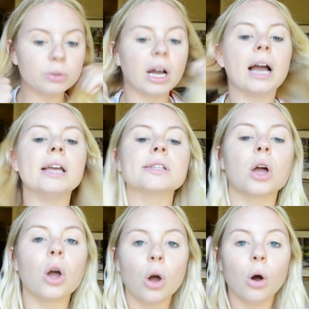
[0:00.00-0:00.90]
guys
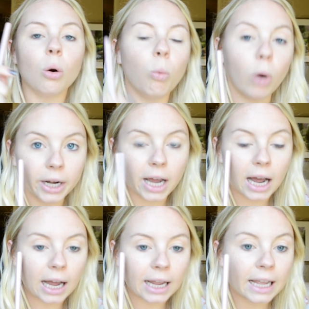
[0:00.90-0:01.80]
one
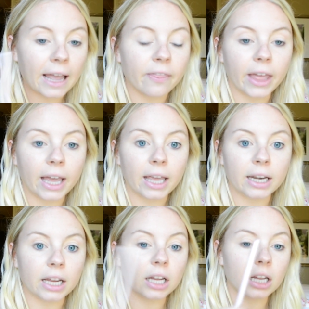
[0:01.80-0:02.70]
eye and then